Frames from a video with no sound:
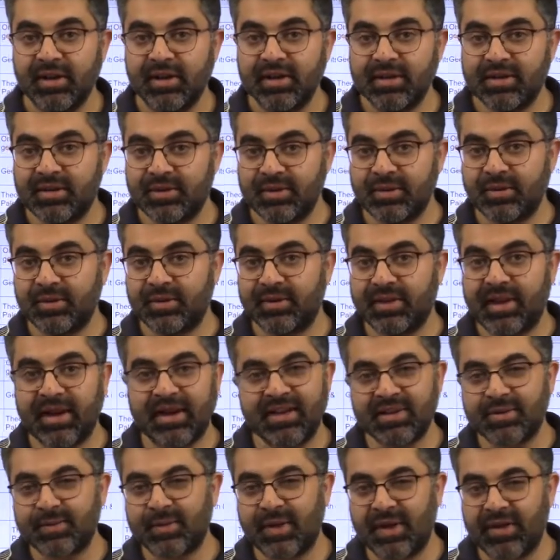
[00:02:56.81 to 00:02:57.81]
So
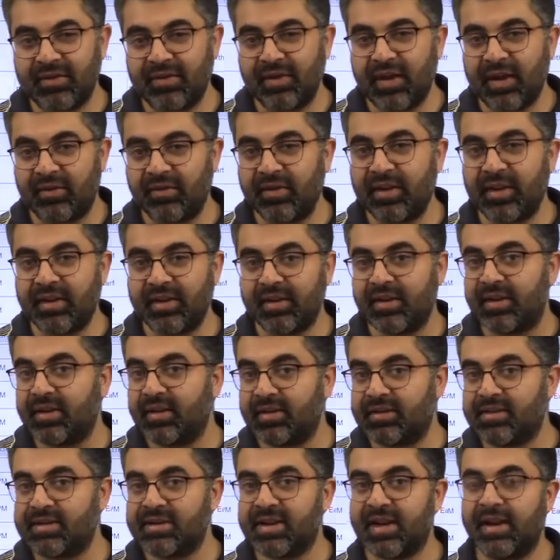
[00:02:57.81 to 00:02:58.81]
that is why we have done
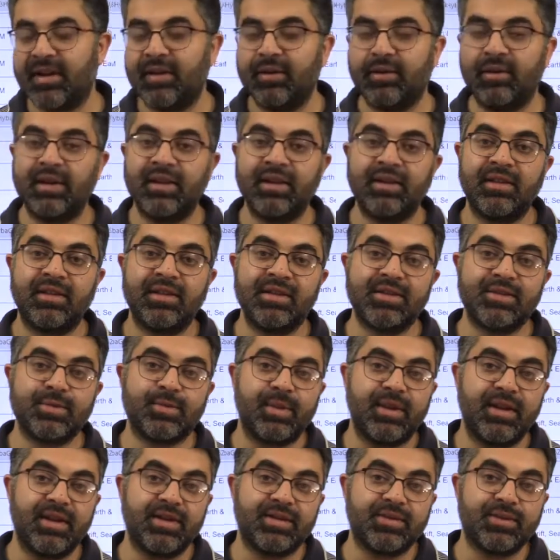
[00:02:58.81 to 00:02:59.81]
the scheduling in this way,